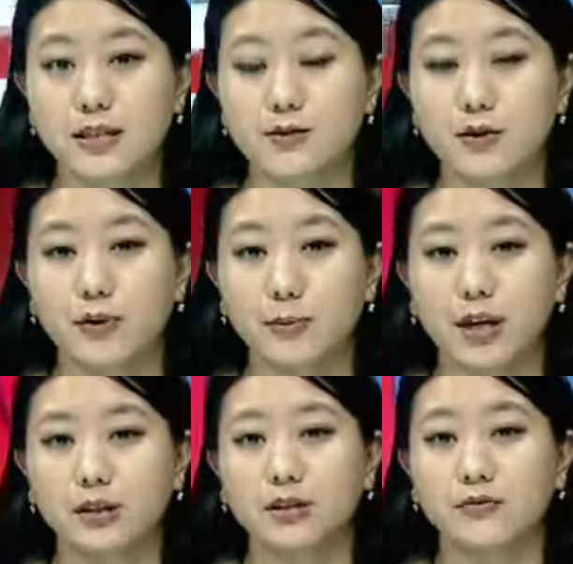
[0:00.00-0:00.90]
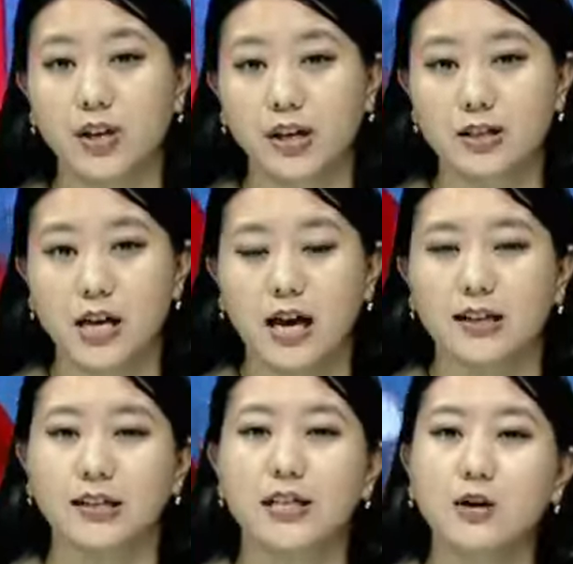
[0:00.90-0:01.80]
Sovima, conveyed
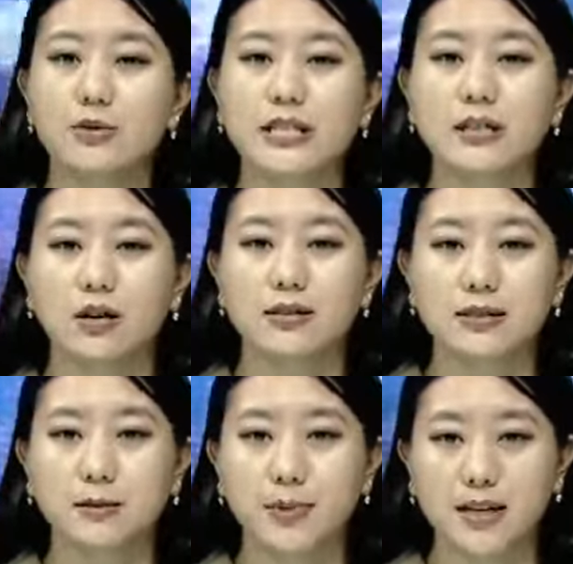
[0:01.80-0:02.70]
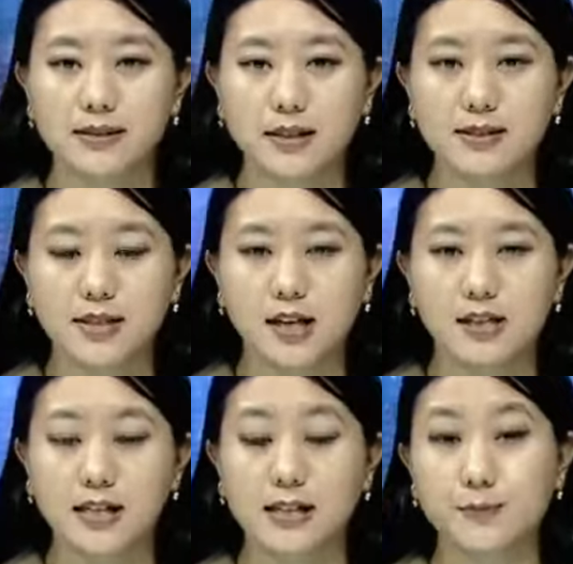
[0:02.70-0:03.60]
that counting God's blessings and
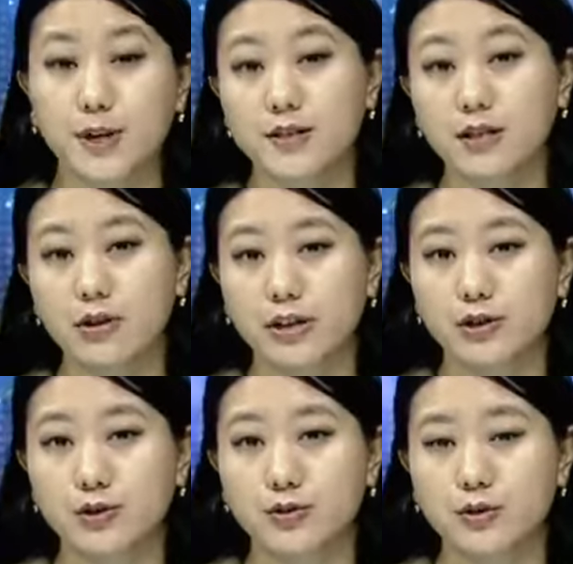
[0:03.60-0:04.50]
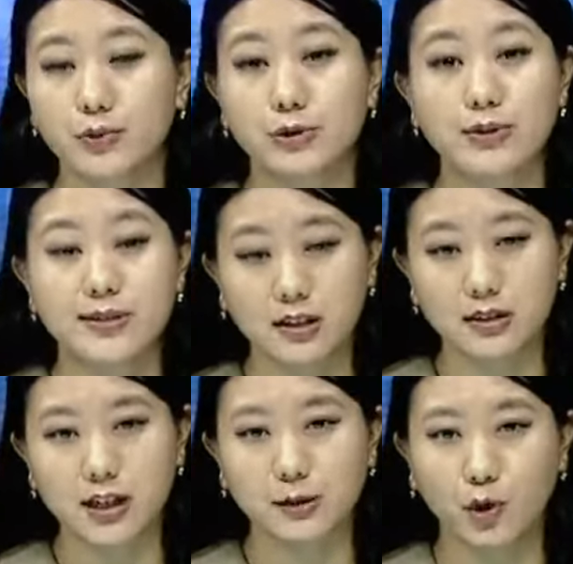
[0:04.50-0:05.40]
expressing gratitude would result
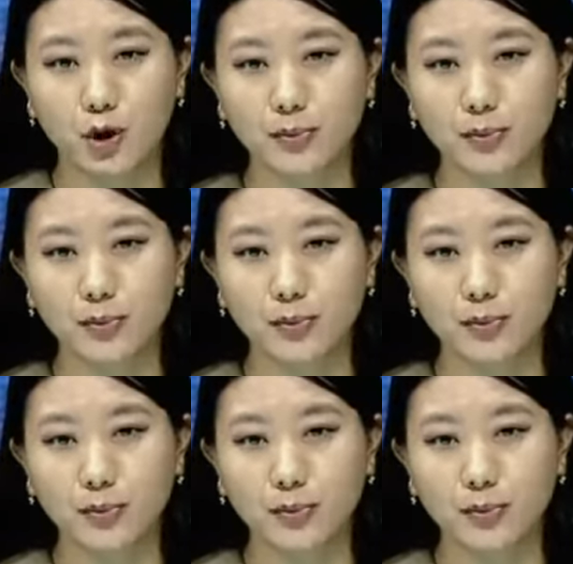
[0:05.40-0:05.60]
in more